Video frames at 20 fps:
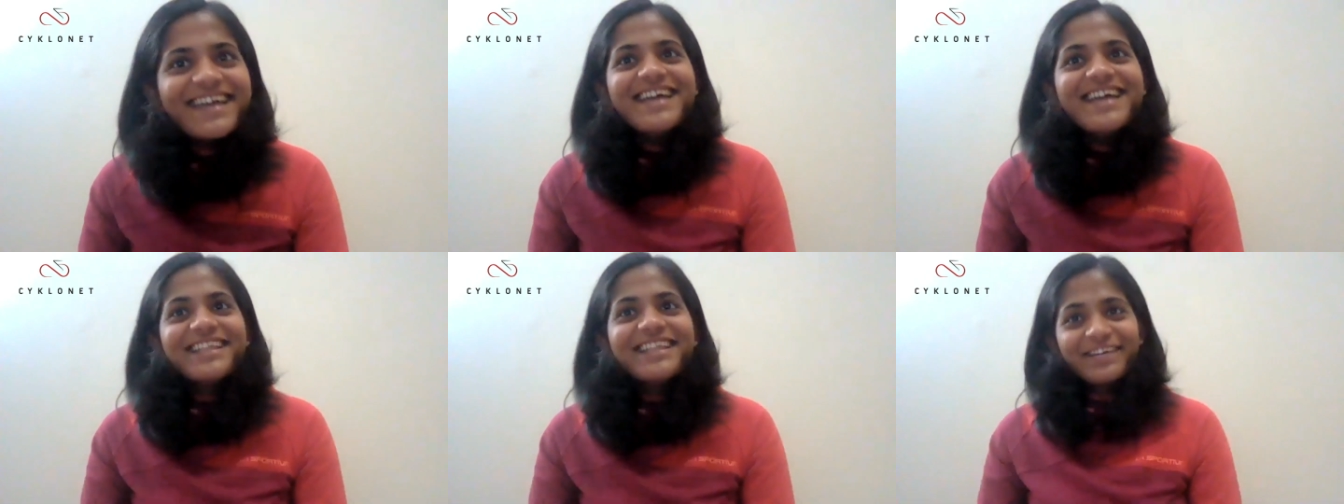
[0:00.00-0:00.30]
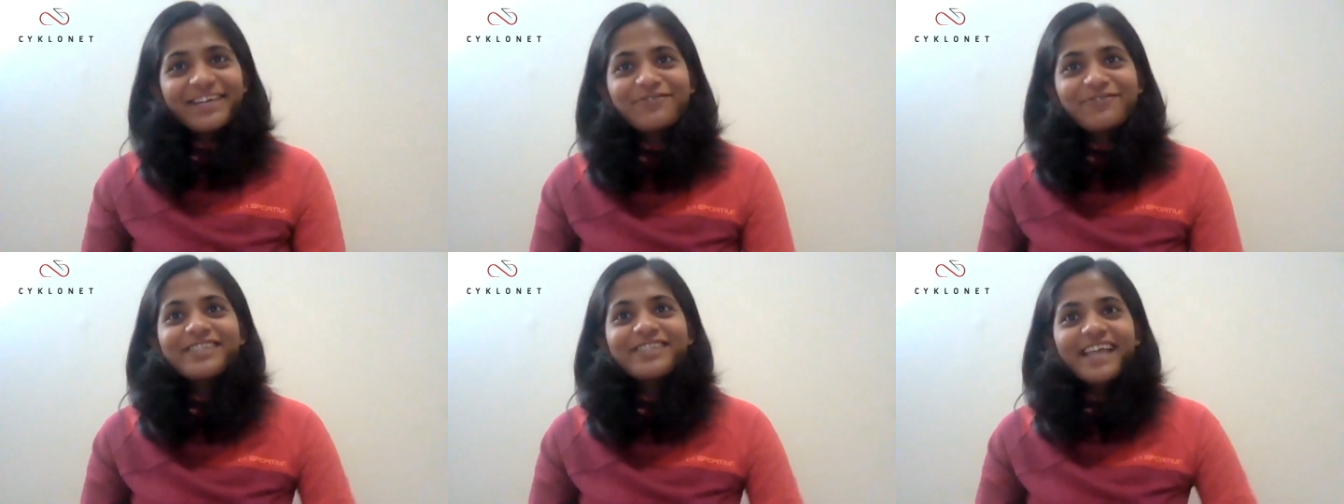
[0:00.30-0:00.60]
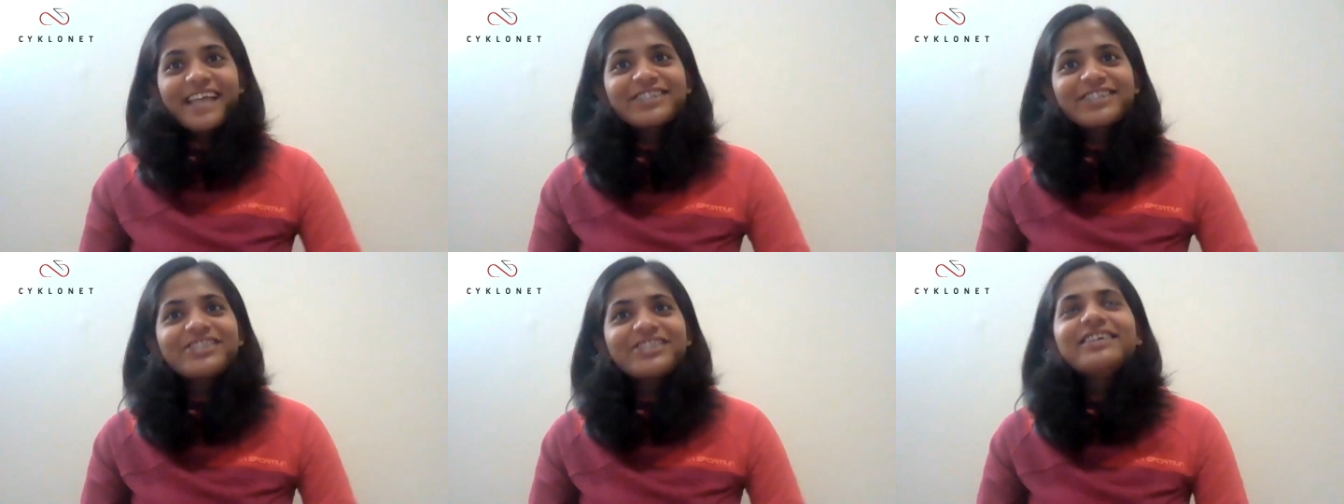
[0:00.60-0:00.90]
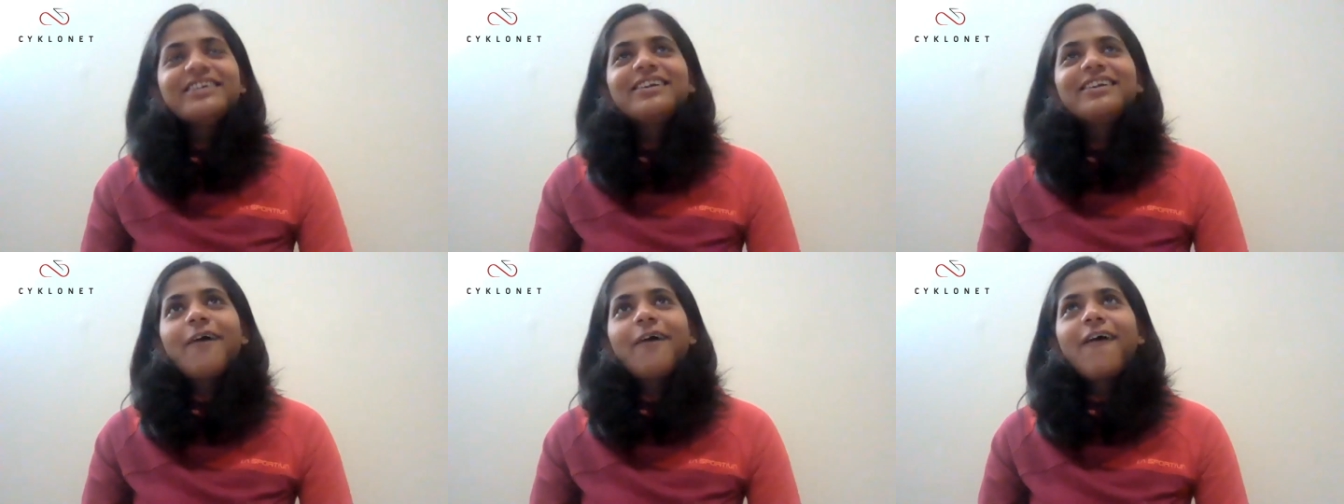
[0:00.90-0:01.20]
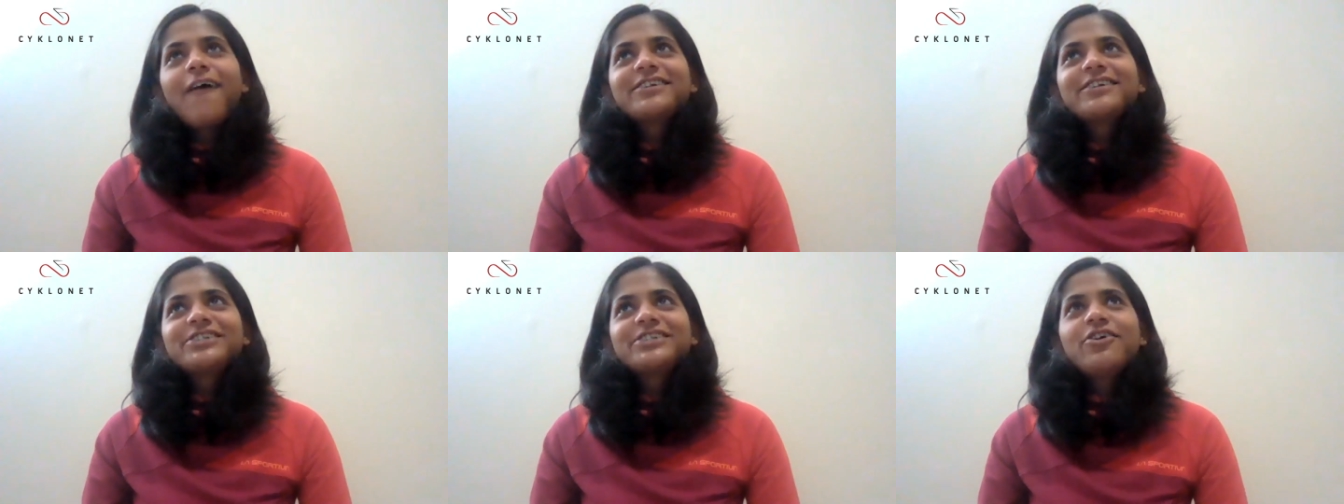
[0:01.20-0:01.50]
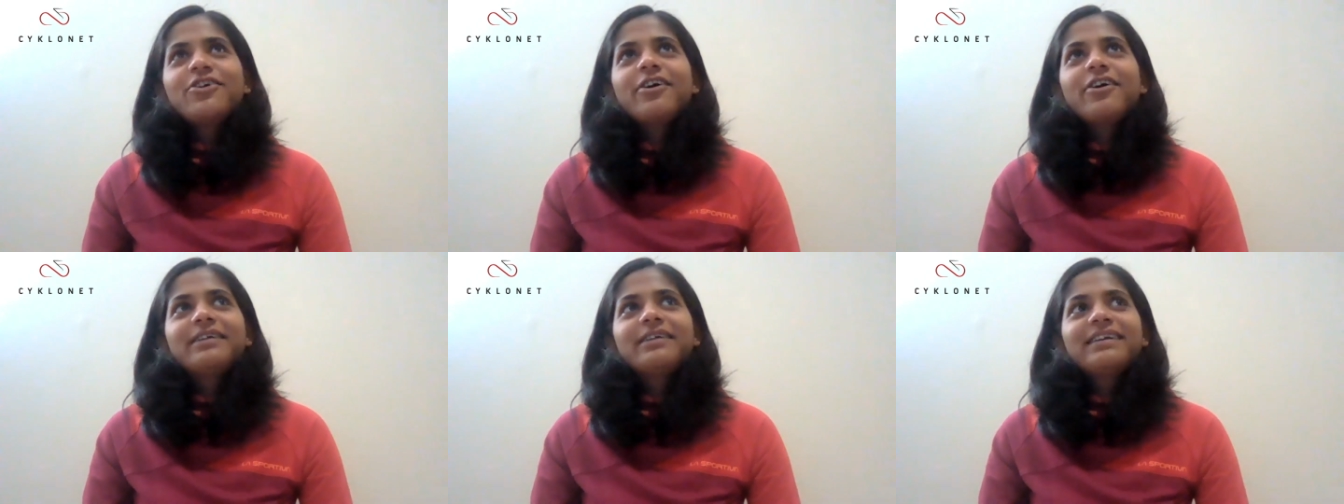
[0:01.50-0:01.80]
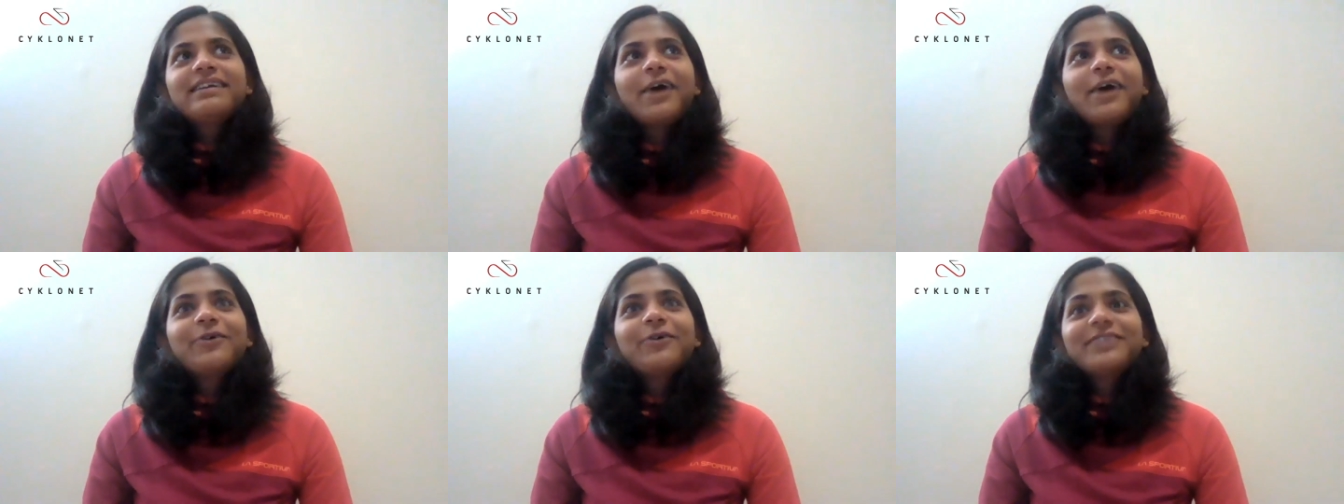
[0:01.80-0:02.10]
That was actually a long
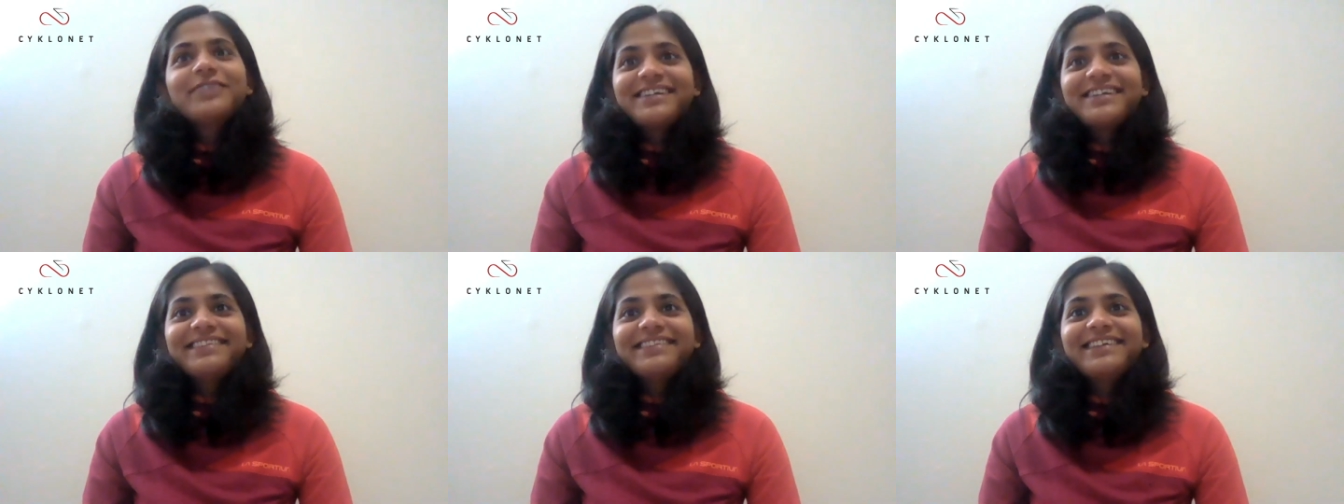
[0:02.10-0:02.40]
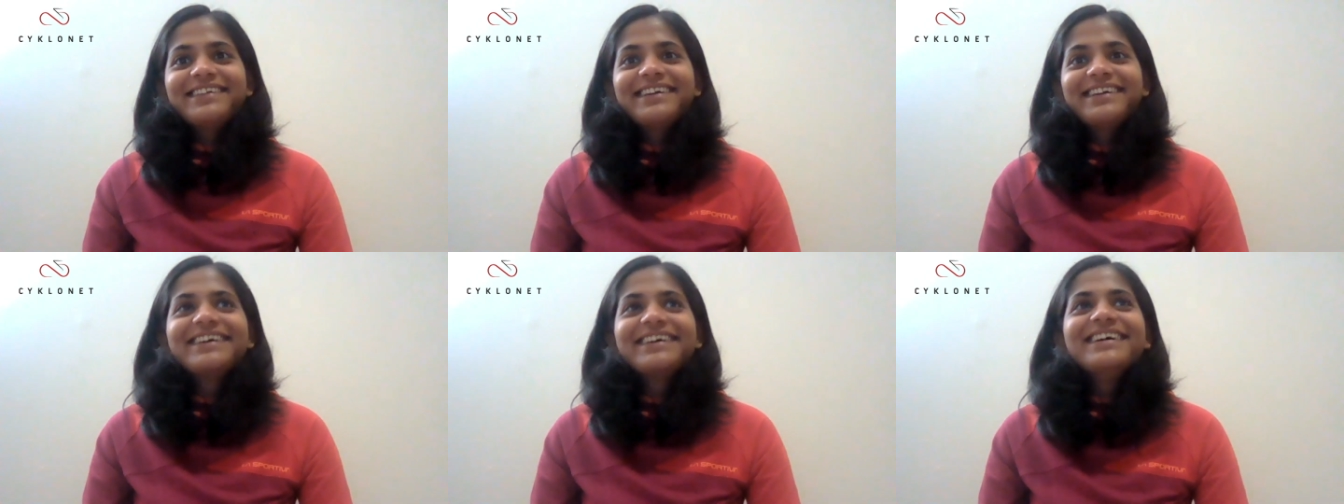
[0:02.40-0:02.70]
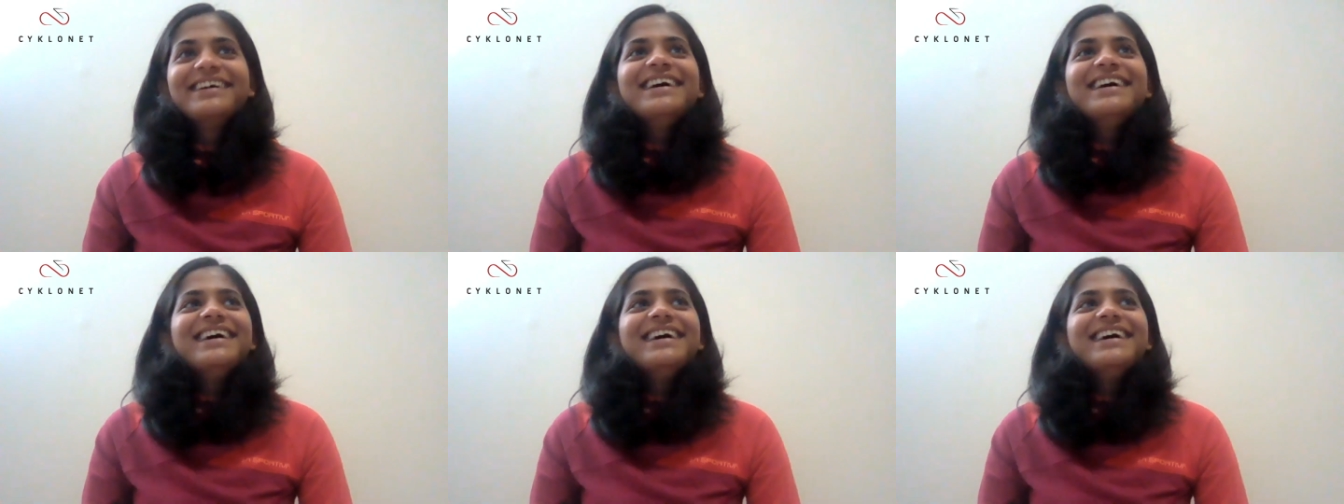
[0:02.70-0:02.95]
shot now that I think.